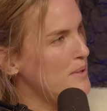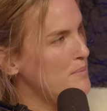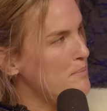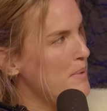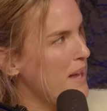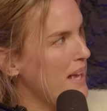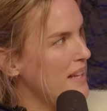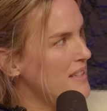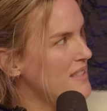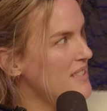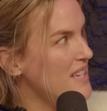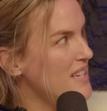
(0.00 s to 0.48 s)

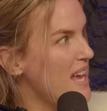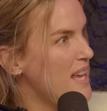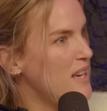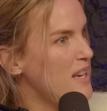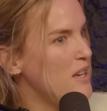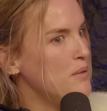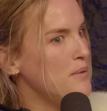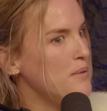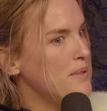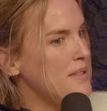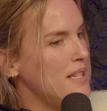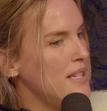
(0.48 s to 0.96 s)
Best, N
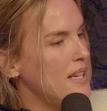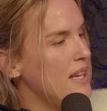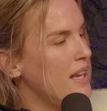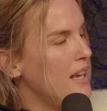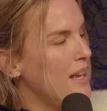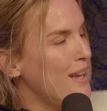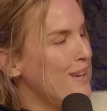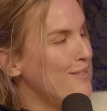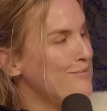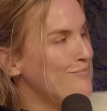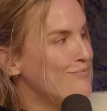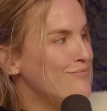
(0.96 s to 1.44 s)
O Z
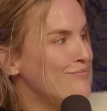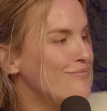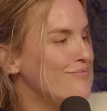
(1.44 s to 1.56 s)
E.